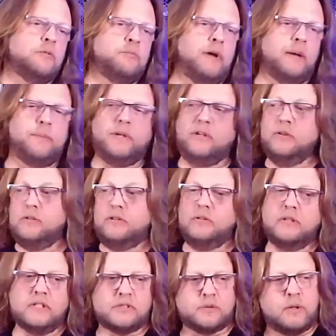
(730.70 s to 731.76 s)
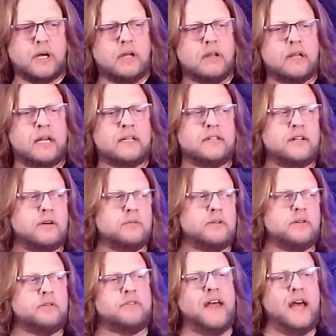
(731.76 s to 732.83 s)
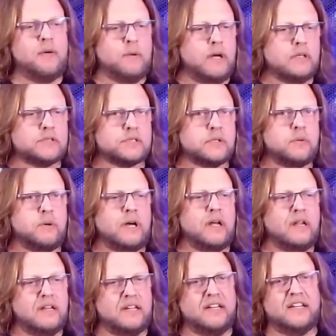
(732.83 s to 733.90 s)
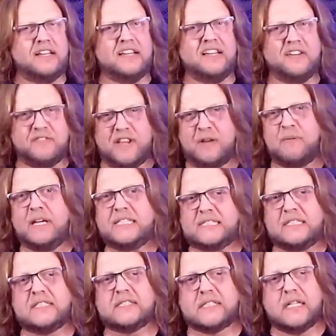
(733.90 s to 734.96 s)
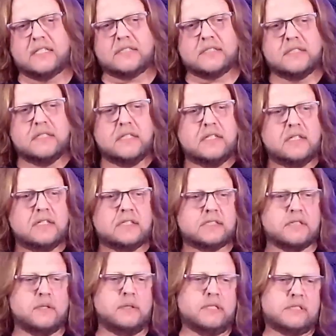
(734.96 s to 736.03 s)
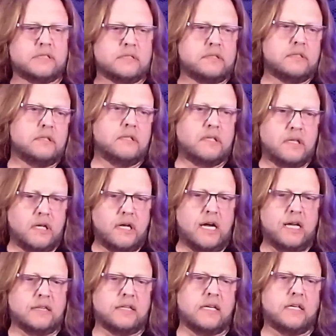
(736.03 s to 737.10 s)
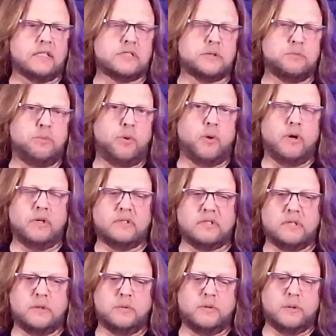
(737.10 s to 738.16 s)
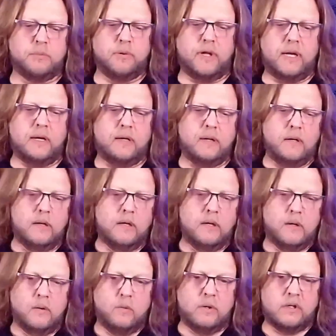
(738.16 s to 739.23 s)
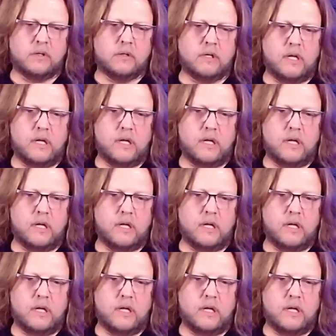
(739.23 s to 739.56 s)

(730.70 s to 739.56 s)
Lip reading: maybe you do this well and don't do that well so well, if that makes any sense. So I think it's important to play with